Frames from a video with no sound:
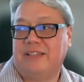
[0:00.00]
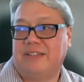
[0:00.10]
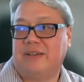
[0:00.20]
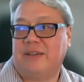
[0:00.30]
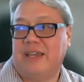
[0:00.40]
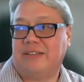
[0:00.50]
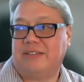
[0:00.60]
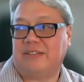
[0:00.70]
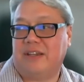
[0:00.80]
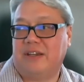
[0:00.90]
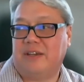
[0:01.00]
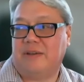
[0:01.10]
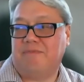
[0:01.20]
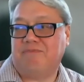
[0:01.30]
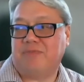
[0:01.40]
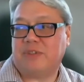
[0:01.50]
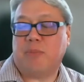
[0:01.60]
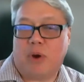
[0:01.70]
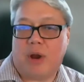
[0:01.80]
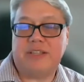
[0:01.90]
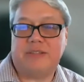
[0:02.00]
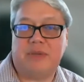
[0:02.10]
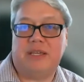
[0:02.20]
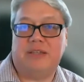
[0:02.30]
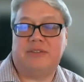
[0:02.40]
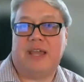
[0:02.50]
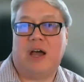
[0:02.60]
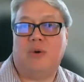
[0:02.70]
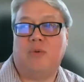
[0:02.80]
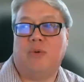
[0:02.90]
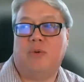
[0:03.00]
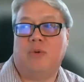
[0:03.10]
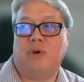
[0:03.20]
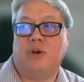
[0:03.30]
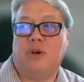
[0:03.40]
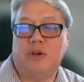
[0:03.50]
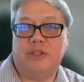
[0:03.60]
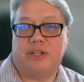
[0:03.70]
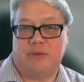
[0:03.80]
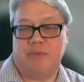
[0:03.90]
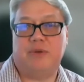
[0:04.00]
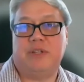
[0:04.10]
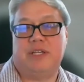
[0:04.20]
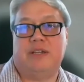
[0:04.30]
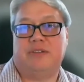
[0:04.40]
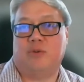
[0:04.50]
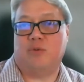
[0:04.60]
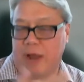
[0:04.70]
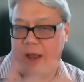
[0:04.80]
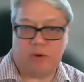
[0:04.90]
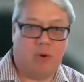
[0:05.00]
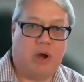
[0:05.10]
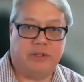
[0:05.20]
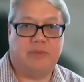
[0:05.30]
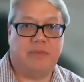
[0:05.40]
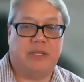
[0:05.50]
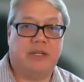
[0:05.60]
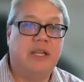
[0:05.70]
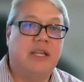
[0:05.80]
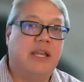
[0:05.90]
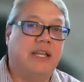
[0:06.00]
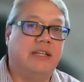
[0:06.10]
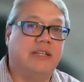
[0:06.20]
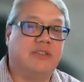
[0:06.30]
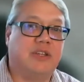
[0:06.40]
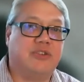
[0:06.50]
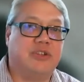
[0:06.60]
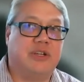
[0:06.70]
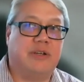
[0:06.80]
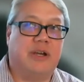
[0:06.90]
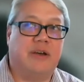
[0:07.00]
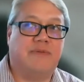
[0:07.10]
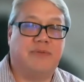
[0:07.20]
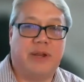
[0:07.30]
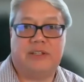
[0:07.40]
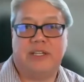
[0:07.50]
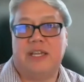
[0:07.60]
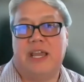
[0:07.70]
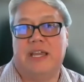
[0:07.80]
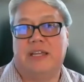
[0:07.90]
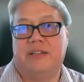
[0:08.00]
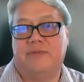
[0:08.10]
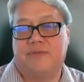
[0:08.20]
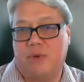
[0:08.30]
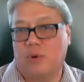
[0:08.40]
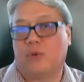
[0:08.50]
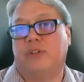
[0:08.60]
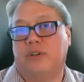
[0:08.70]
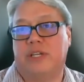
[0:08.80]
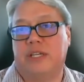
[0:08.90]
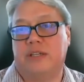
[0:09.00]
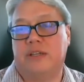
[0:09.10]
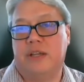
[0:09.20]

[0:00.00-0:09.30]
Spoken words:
has surprised me is how good the community is around quantum, and it's such a friendly and forward-looking